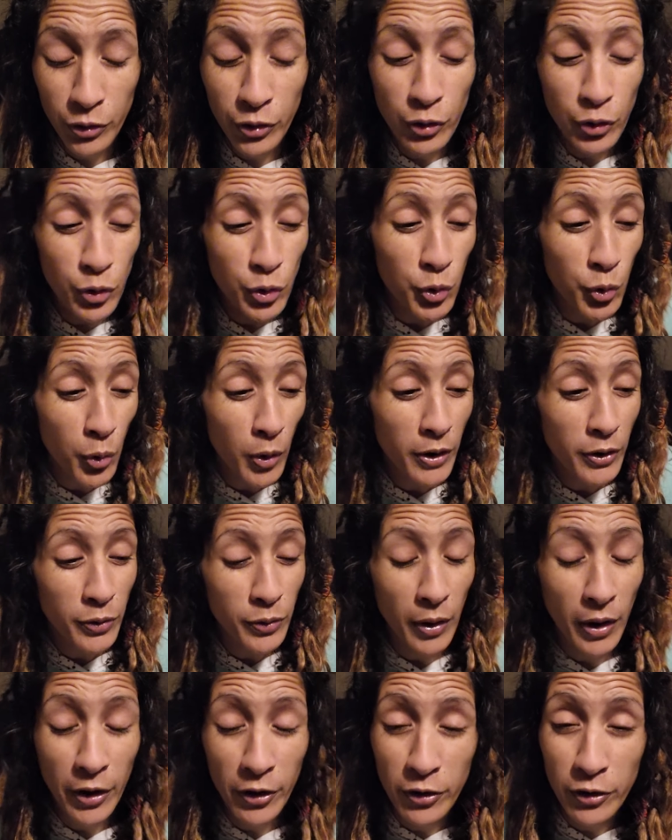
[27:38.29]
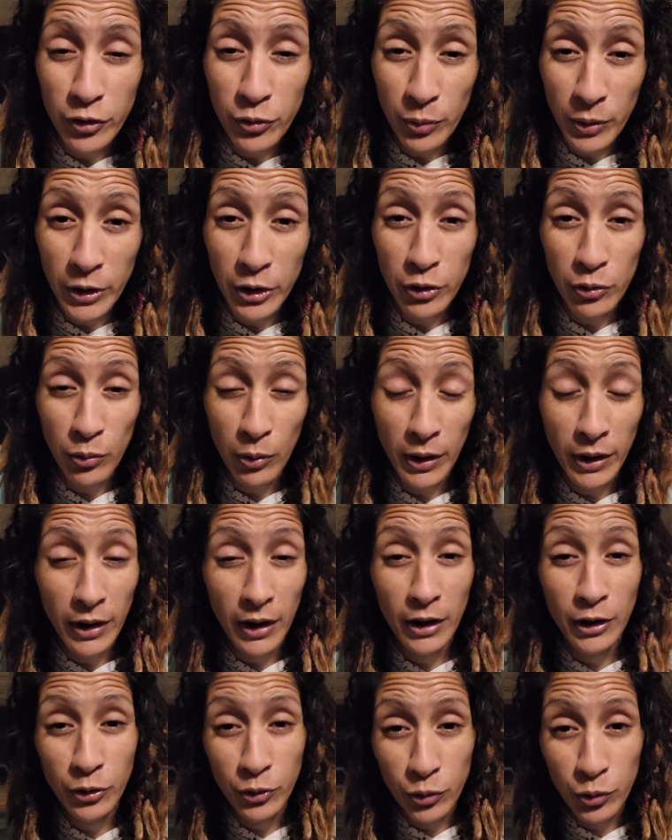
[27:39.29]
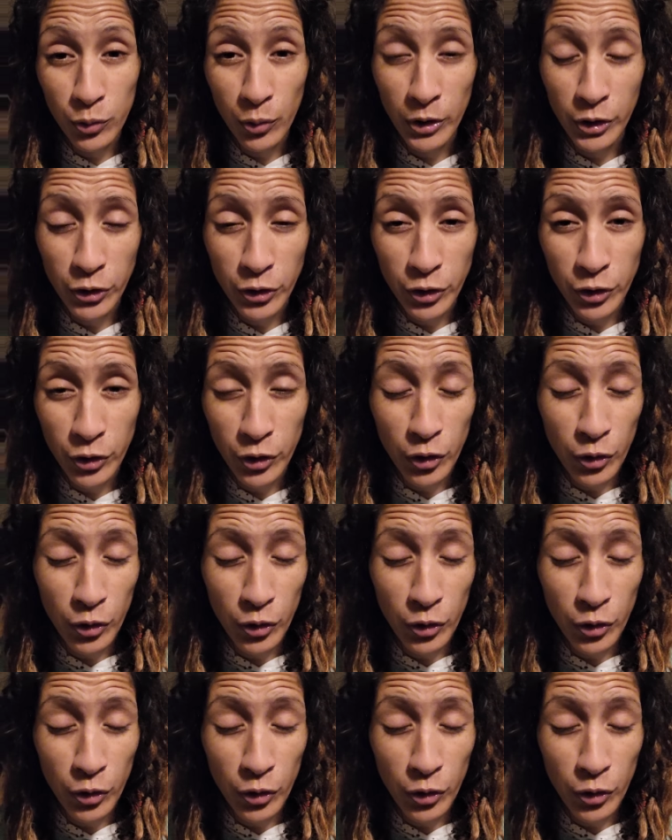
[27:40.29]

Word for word: You do unto others what you want God to do unto you.